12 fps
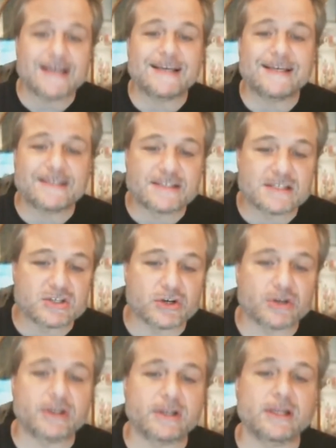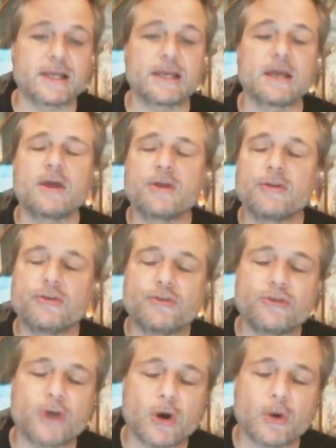is certainly
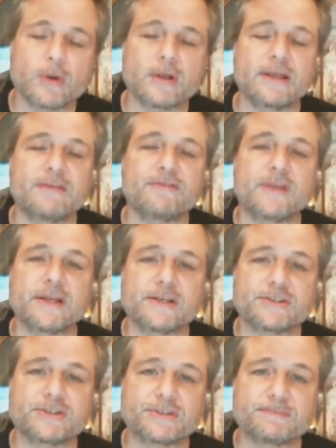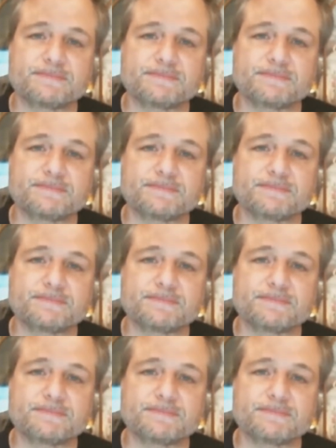totally finished.